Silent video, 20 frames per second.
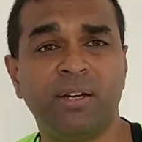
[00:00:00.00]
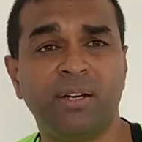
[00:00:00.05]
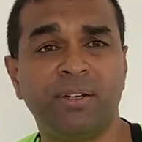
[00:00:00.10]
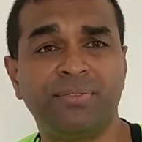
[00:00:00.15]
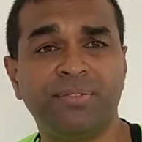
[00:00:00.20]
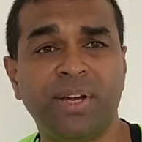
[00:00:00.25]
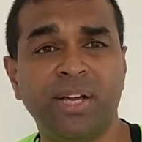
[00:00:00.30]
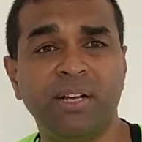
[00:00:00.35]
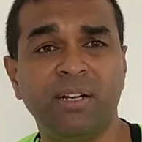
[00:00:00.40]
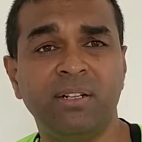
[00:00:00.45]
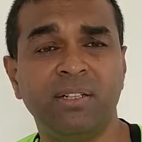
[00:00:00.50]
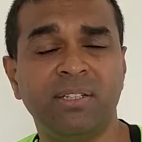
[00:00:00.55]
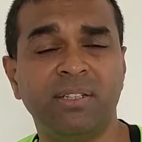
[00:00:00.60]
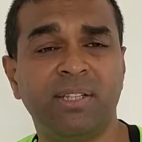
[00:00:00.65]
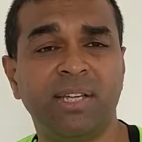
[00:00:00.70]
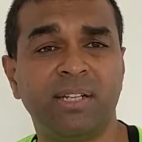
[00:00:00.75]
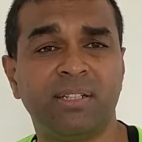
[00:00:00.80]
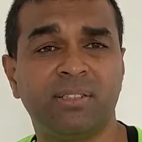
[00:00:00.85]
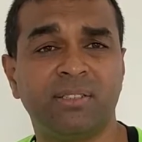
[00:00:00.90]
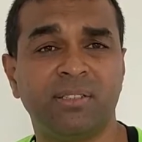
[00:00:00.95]
final in
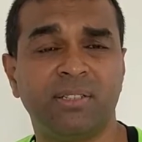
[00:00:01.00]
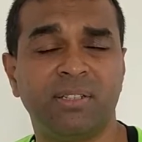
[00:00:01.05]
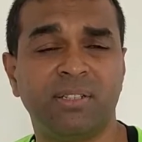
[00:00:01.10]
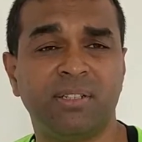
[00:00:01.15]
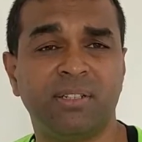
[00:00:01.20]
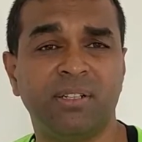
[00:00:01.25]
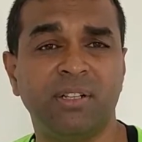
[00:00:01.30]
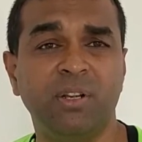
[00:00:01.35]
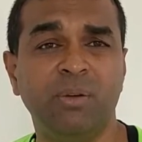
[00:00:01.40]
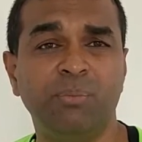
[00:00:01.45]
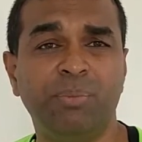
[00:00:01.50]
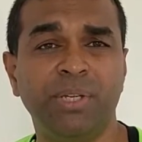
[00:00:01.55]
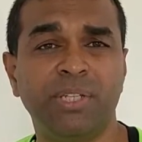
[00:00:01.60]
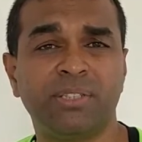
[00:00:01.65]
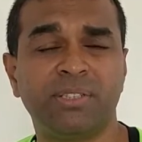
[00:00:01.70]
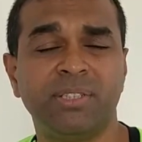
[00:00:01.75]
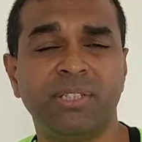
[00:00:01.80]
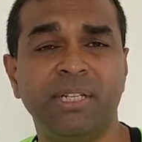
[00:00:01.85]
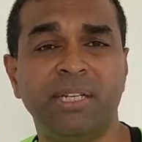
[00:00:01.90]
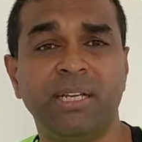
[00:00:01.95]
that
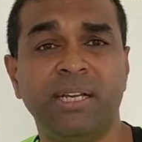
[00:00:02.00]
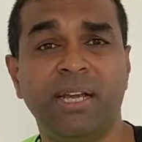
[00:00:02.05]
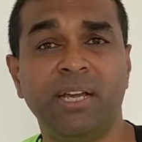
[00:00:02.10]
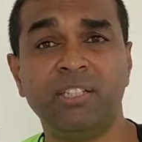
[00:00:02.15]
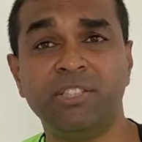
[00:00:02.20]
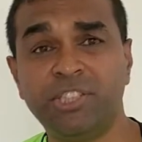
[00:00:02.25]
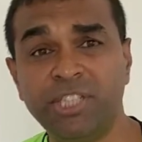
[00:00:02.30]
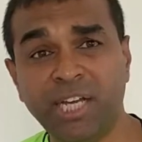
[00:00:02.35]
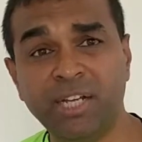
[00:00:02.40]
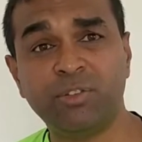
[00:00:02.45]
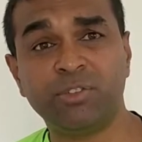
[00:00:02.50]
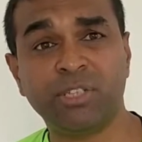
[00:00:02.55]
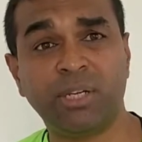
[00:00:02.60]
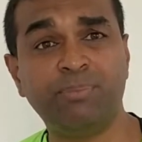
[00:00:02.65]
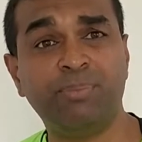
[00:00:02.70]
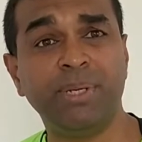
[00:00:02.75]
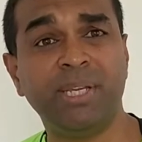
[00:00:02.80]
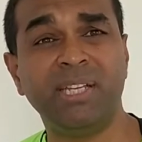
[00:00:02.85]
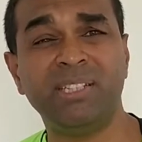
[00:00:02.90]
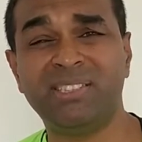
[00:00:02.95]
Olympics. And Chad was
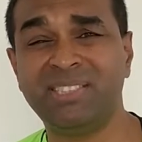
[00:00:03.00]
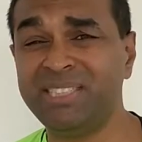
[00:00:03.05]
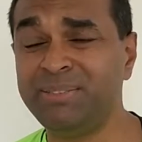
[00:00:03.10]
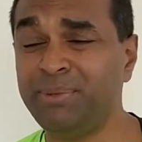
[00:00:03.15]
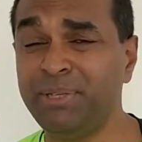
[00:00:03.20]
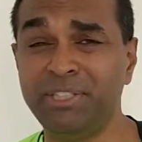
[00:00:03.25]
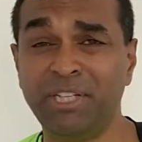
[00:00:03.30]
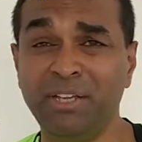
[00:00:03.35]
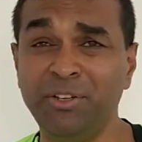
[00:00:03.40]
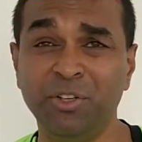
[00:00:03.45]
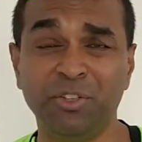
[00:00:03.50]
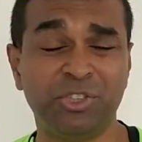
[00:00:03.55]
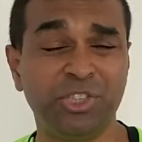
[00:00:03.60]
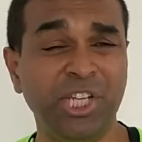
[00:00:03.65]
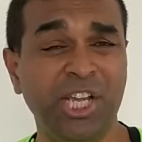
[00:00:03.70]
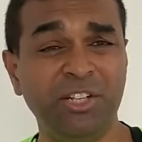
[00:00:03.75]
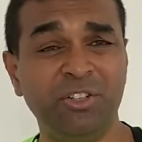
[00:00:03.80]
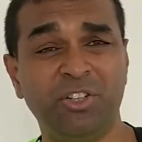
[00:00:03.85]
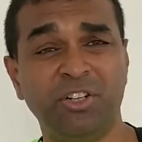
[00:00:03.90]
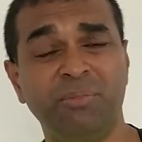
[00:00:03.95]
up against him, and you know,
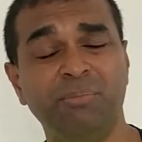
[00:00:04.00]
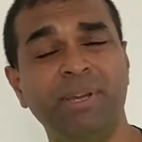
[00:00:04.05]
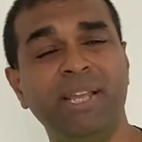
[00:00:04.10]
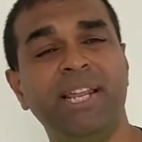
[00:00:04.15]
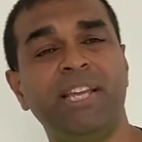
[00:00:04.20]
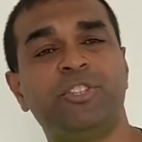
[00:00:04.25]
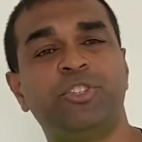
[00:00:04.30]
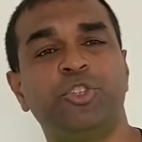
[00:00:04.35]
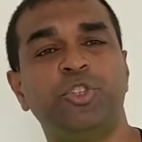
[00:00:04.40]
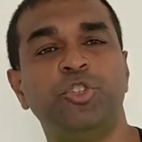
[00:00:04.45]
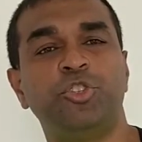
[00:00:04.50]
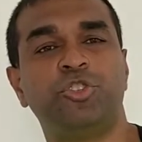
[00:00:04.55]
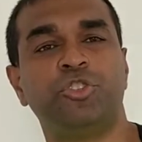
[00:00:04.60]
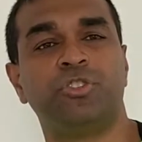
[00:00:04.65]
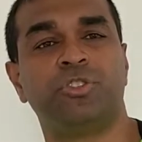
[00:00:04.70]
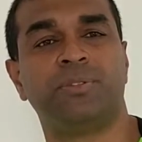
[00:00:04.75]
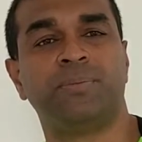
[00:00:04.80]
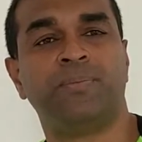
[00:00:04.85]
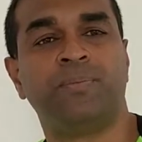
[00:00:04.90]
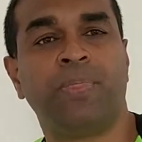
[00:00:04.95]
Chad could have made
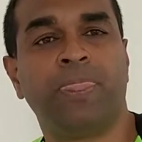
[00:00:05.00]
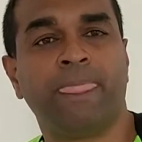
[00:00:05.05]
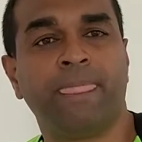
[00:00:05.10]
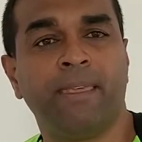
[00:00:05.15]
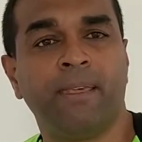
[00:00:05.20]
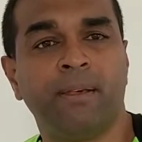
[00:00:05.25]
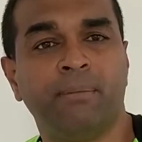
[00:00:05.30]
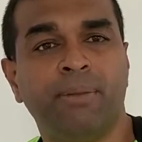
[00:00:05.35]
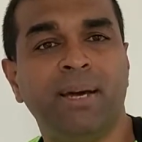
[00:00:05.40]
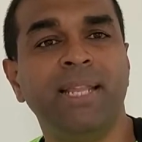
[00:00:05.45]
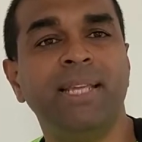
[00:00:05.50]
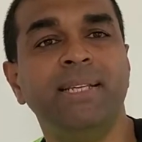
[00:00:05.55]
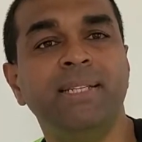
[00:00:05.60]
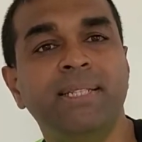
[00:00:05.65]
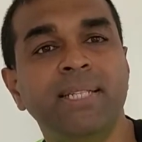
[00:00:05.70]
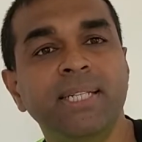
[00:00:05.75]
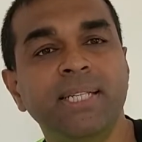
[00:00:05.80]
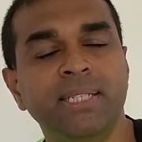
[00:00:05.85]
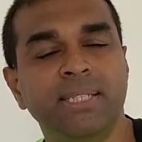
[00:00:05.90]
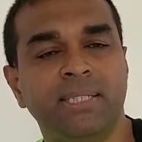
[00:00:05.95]
excuses, but he
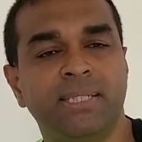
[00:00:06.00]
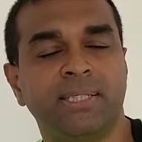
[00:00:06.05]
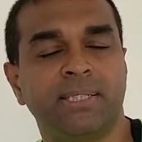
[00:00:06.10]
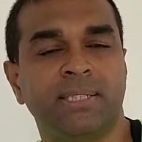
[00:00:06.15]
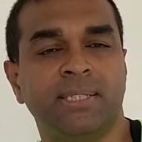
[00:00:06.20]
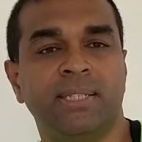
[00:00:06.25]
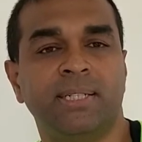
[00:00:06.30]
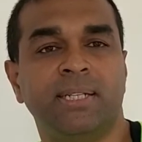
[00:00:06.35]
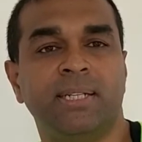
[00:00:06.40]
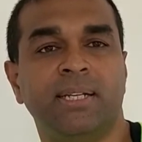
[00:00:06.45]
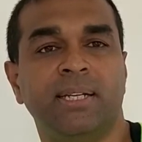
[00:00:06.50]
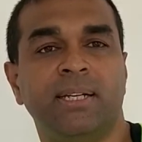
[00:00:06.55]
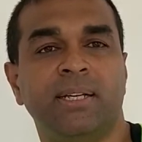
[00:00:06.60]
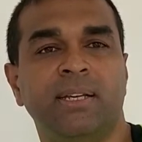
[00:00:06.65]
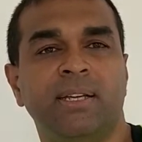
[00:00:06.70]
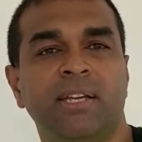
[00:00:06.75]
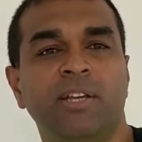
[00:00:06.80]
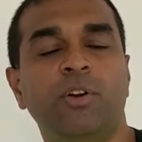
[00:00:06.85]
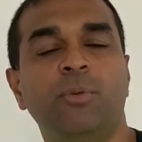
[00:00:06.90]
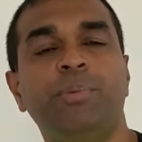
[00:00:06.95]
didn't.
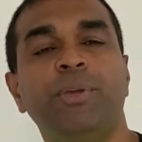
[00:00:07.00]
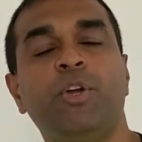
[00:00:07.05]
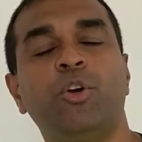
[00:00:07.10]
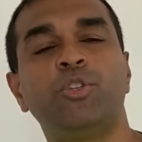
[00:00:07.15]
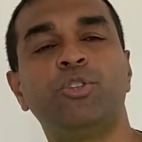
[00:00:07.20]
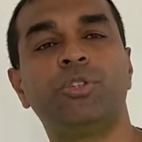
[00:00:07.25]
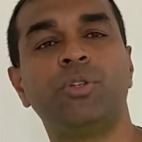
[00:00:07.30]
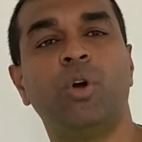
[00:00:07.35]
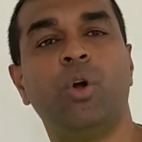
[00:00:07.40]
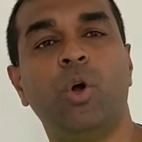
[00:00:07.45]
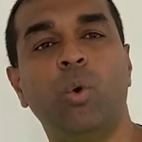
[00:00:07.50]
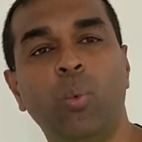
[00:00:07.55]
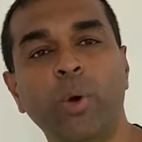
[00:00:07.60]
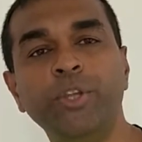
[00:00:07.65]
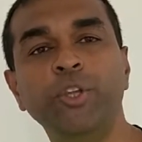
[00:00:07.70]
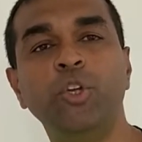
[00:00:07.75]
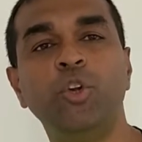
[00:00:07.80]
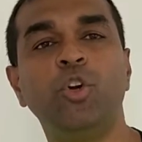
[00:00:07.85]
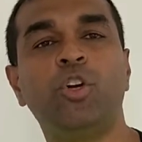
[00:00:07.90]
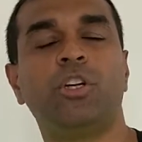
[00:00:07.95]
You know, because
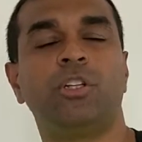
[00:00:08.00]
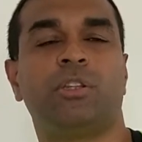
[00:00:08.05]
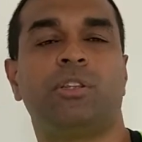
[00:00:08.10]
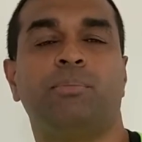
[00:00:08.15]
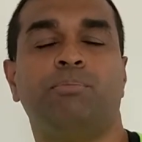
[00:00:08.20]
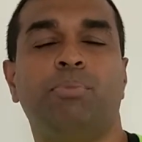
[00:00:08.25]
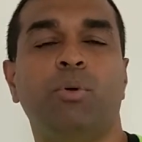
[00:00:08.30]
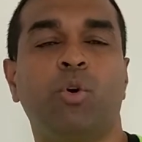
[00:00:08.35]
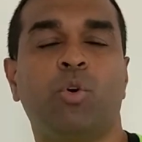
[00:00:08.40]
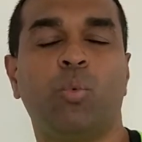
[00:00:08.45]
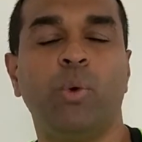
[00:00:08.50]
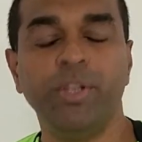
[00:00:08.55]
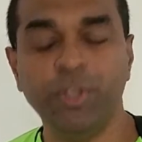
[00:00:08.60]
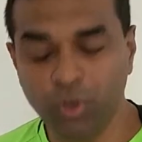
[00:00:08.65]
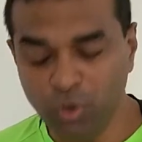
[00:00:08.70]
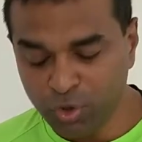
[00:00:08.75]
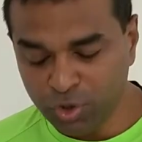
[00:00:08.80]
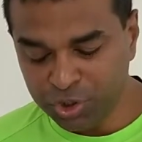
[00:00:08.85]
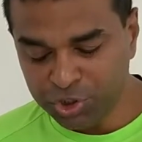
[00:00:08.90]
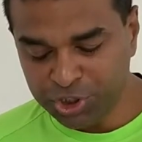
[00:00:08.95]
when you look at the book, when you
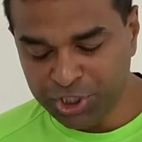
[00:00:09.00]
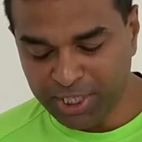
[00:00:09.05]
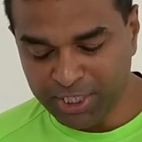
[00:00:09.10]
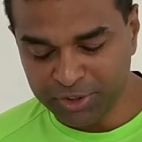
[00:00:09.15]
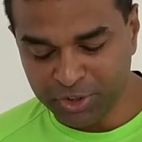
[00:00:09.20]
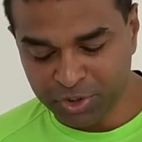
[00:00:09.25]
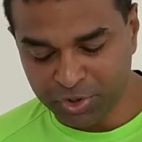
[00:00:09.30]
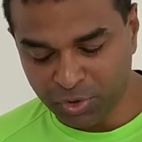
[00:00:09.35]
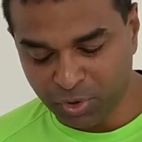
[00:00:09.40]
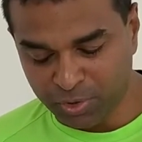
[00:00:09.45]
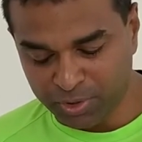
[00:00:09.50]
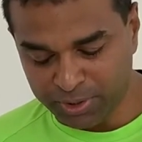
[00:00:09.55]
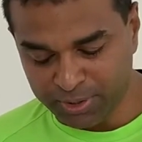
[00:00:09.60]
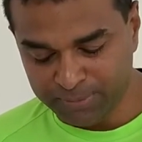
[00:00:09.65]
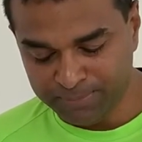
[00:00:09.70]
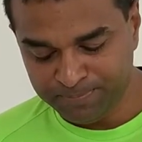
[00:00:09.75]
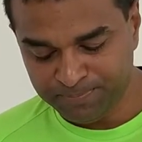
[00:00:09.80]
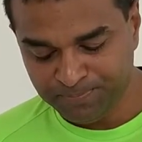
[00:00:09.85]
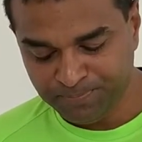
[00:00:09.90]
look at Chad's story,